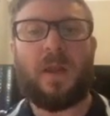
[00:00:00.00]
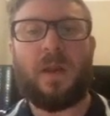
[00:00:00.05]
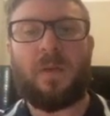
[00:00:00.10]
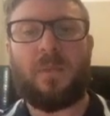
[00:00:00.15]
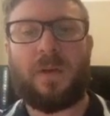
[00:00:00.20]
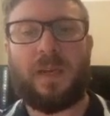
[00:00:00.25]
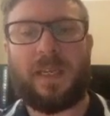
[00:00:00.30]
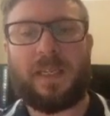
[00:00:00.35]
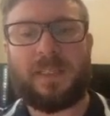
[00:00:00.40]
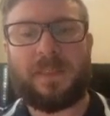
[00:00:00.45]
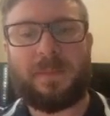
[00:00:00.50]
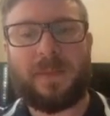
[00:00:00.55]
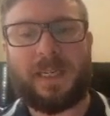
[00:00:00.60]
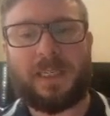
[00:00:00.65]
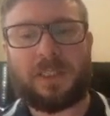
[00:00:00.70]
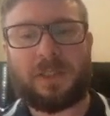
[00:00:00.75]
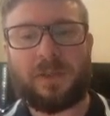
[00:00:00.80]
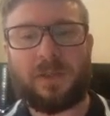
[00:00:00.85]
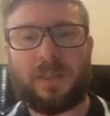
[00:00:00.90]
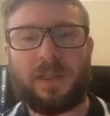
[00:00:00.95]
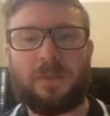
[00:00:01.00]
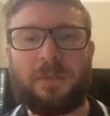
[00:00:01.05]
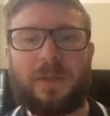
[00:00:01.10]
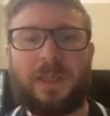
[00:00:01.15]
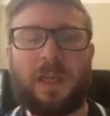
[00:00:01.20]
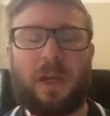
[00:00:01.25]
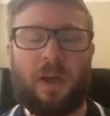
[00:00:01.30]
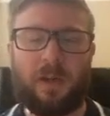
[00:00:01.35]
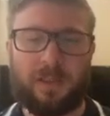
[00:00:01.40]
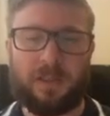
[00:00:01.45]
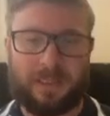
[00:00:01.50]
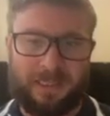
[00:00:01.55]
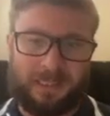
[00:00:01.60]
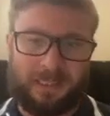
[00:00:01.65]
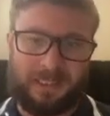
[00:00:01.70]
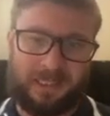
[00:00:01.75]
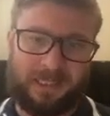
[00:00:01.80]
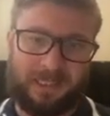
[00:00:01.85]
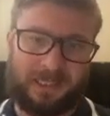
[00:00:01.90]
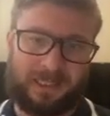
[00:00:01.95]
We need to make sure that we only
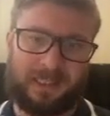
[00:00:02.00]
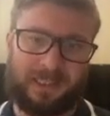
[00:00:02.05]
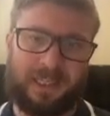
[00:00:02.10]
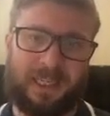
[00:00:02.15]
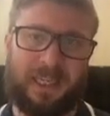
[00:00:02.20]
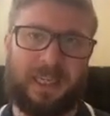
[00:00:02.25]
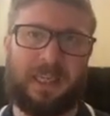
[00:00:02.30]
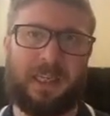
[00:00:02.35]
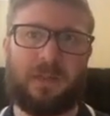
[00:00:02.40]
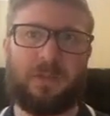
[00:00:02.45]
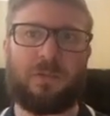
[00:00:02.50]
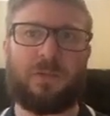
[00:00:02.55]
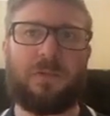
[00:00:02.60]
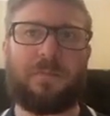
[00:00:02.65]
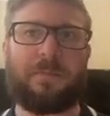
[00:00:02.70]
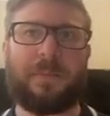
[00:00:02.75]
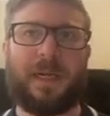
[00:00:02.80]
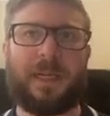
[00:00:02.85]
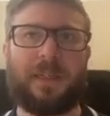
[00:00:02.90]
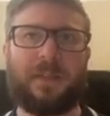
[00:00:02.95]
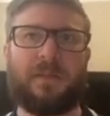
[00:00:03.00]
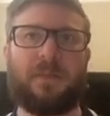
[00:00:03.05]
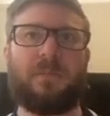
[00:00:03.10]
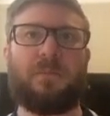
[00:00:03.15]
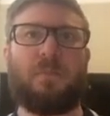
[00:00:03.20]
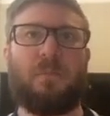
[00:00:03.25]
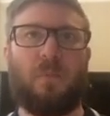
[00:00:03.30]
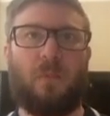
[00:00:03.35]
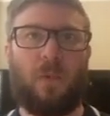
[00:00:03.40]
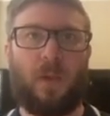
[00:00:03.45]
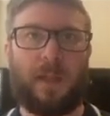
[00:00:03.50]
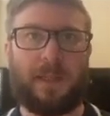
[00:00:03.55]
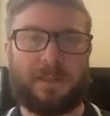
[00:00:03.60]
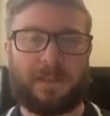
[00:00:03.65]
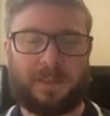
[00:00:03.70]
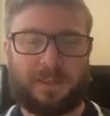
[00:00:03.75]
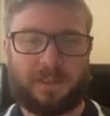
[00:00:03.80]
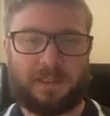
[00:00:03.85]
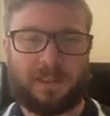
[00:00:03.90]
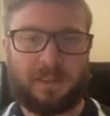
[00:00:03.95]
click the equal button
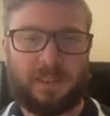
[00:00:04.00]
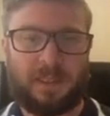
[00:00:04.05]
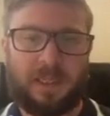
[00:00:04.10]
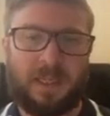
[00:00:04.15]
once.